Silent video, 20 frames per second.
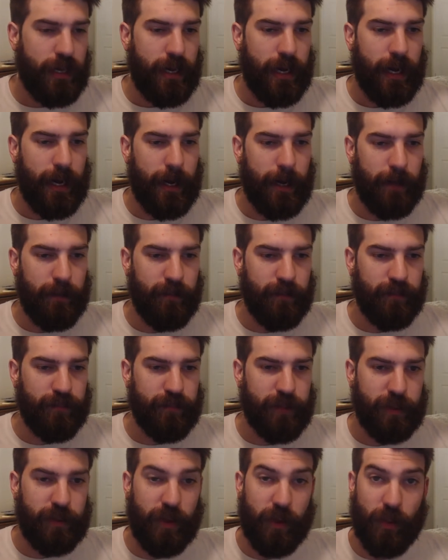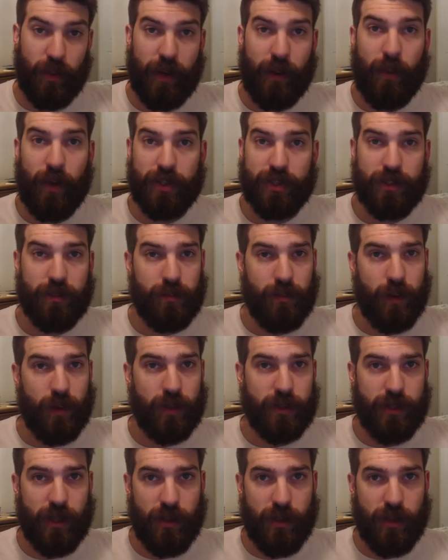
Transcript: It's probably the one I watch the most.